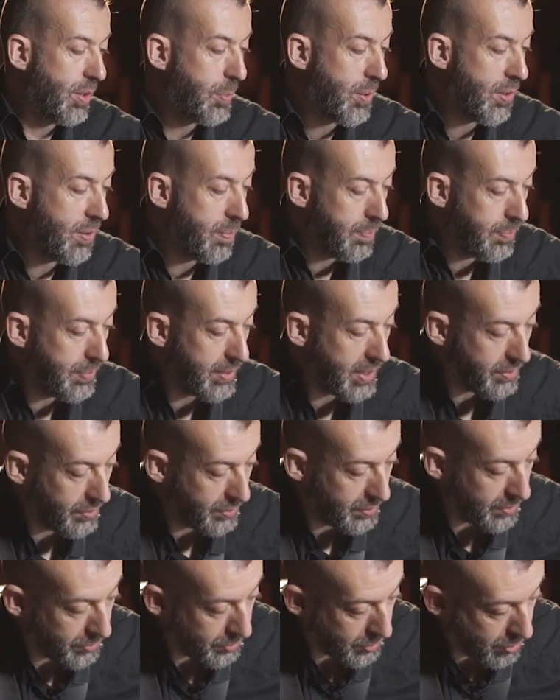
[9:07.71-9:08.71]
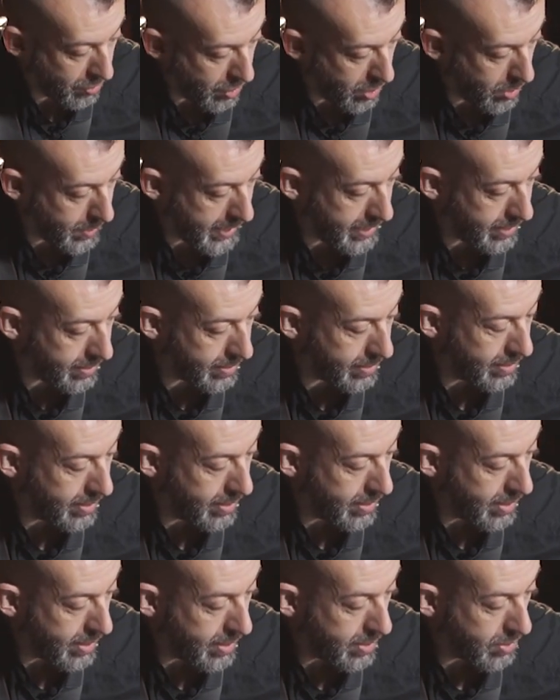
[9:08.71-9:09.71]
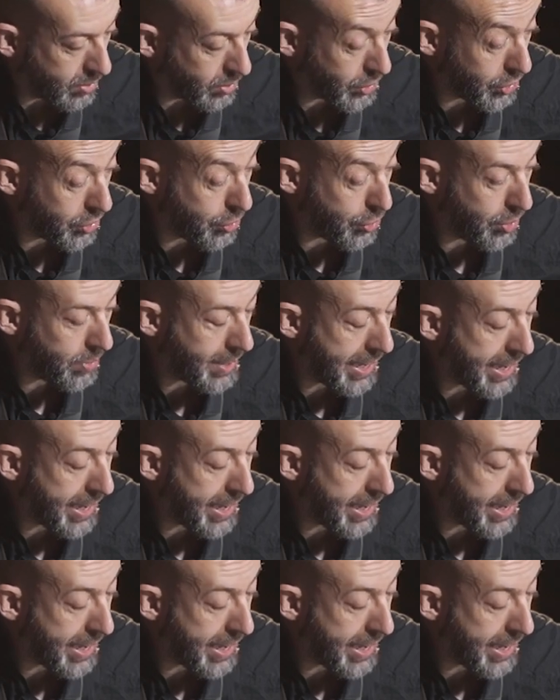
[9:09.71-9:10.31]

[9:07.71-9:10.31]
the bottom, this screw in or screw